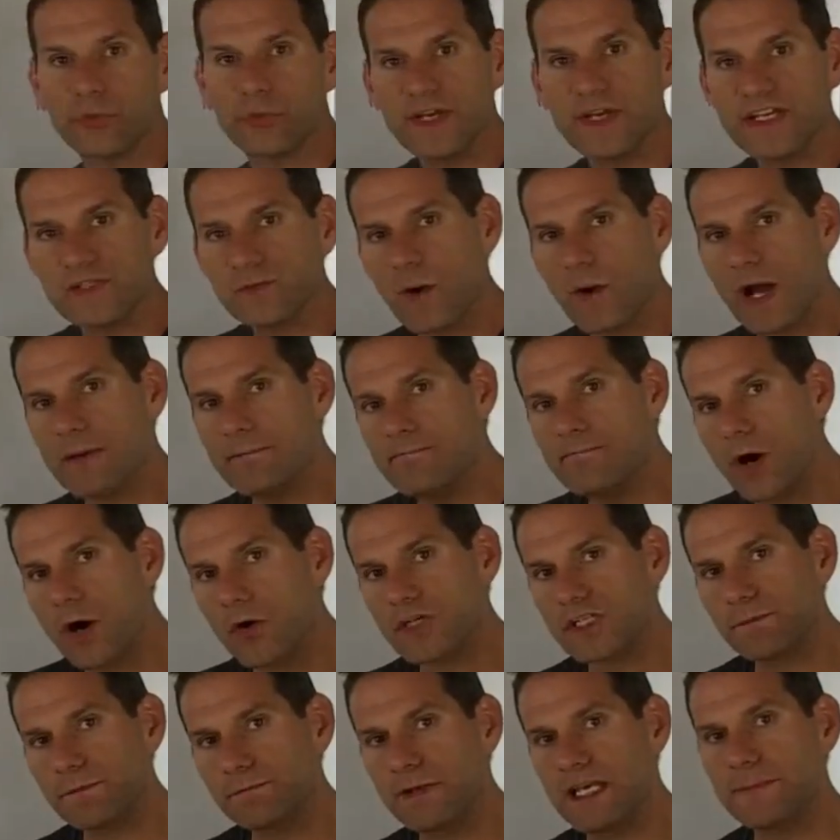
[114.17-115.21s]
the reason why
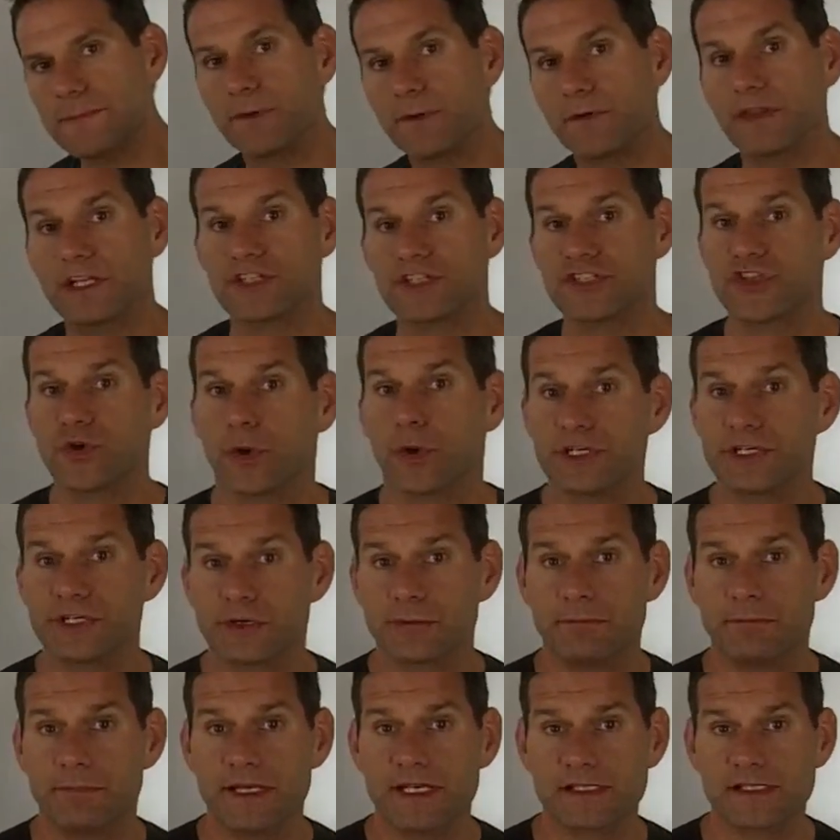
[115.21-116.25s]
most people that join
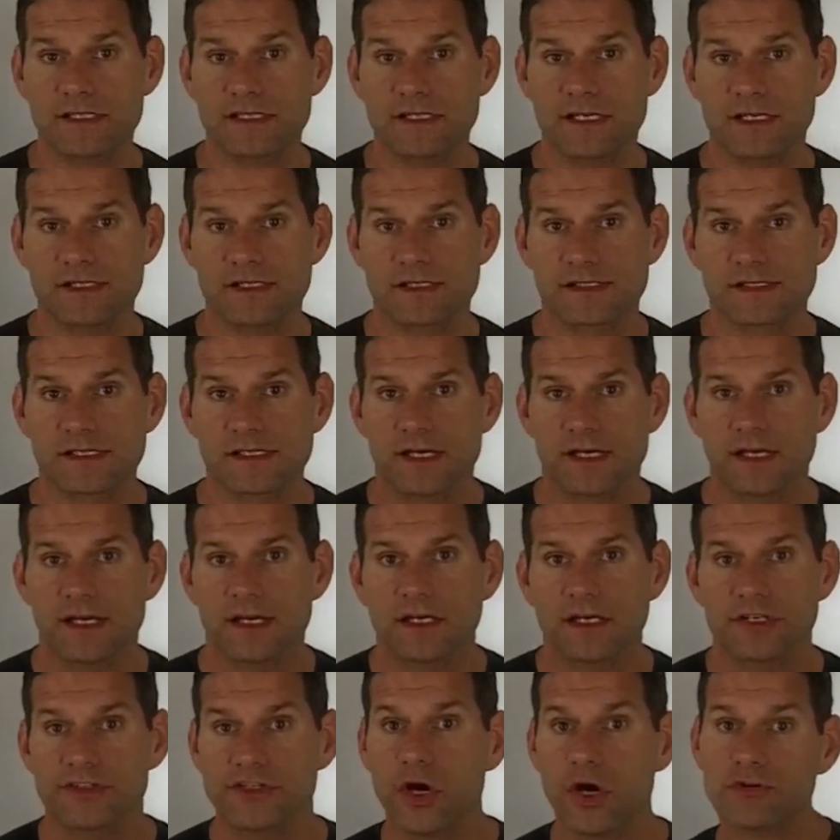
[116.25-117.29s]
your business
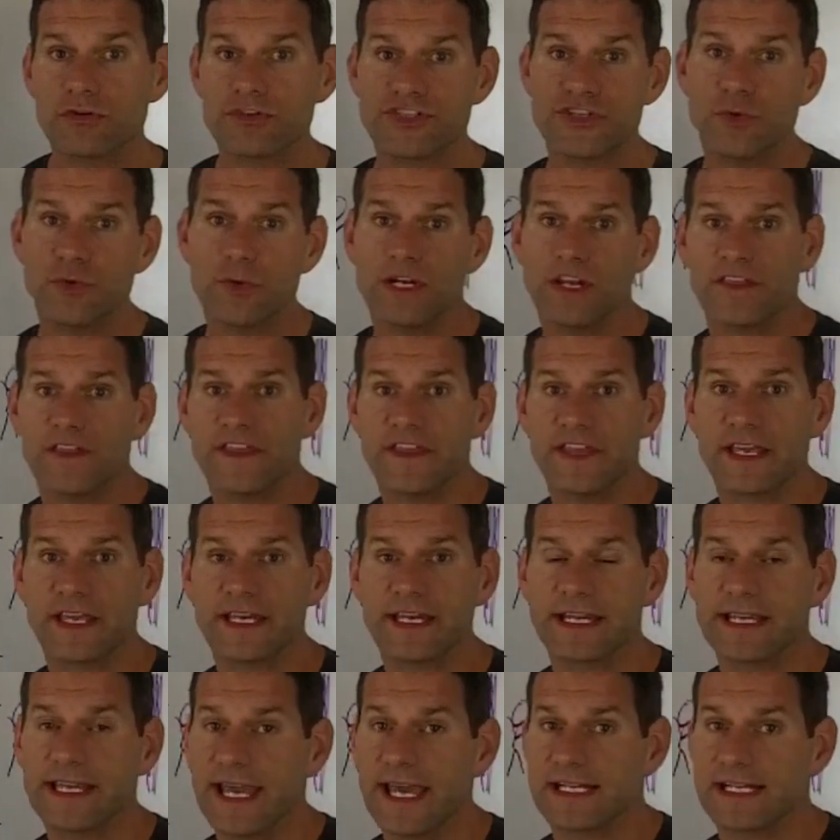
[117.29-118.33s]
don't do anything.
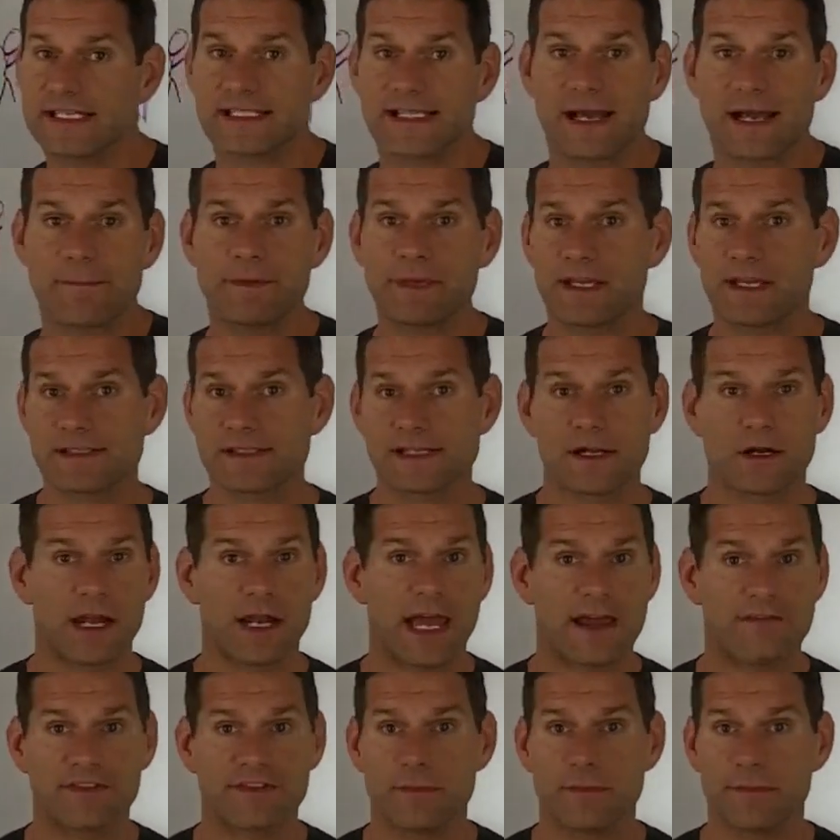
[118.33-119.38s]
And again, it's not because they don't
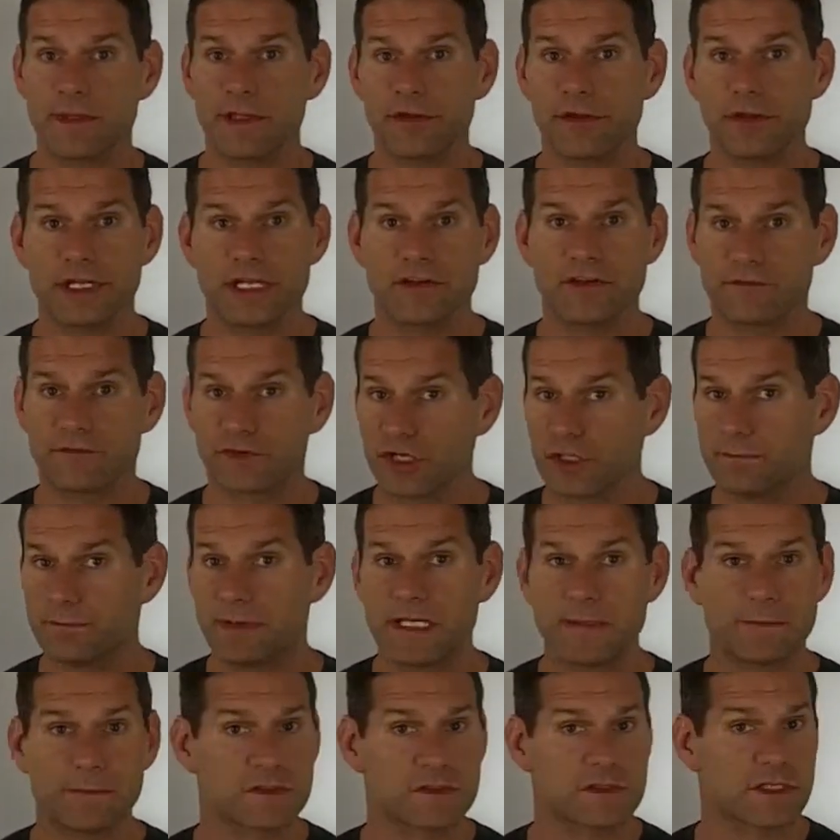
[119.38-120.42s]
have the ability of good
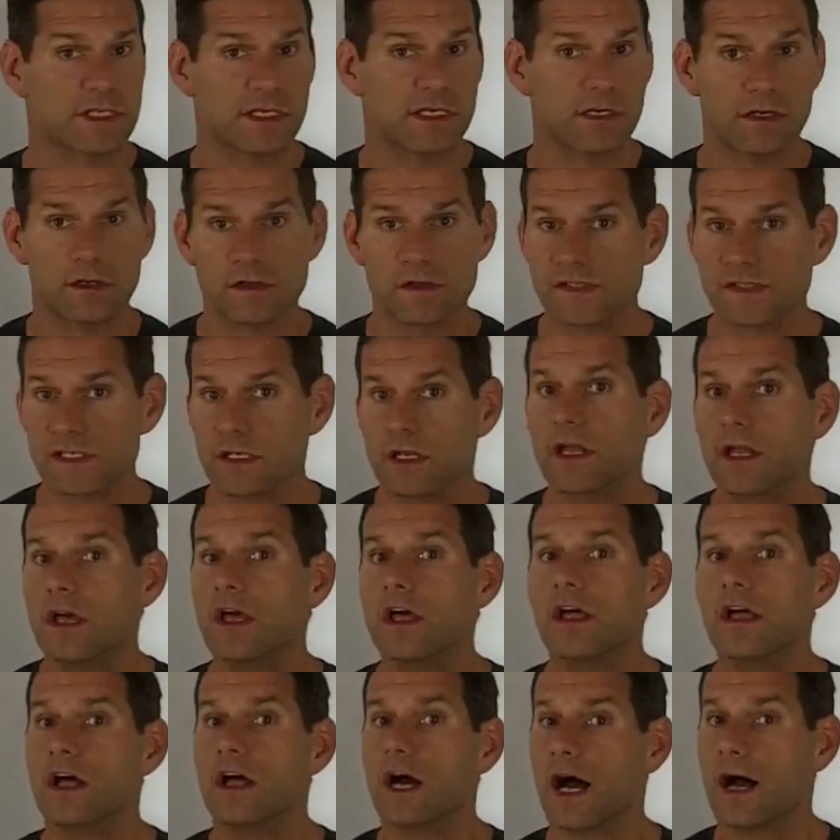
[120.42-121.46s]
people skills and
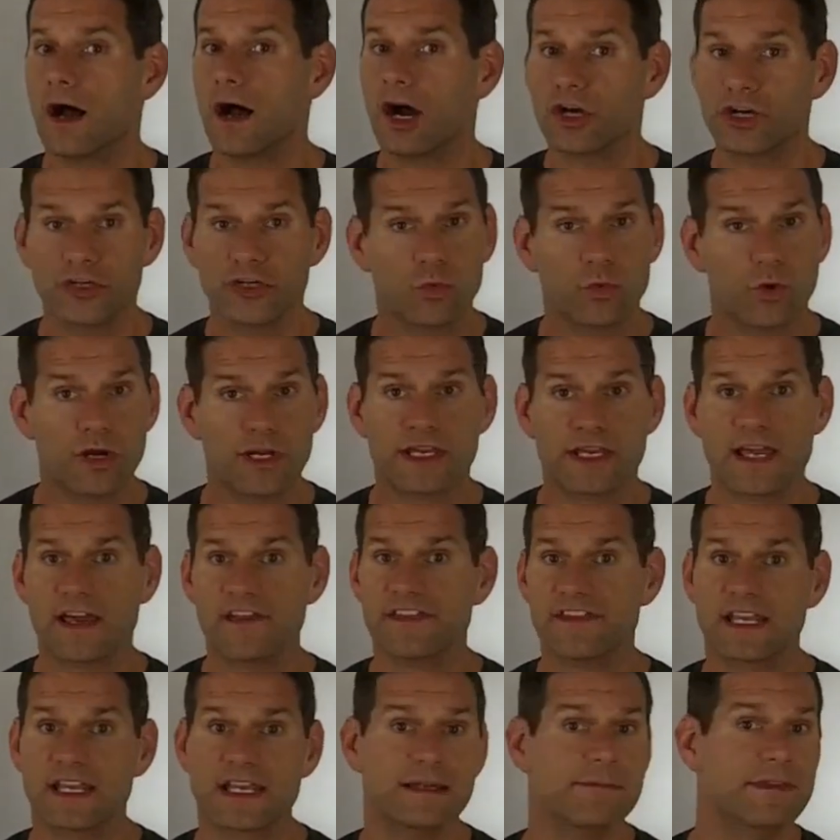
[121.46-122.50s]
uh, a good work
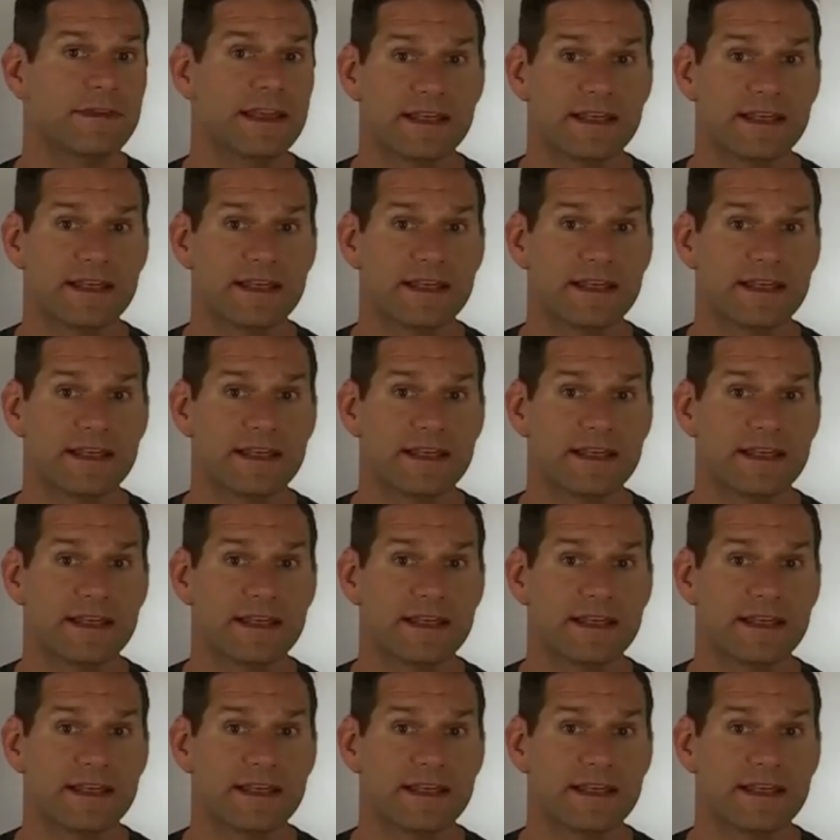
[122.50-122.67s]
ethic and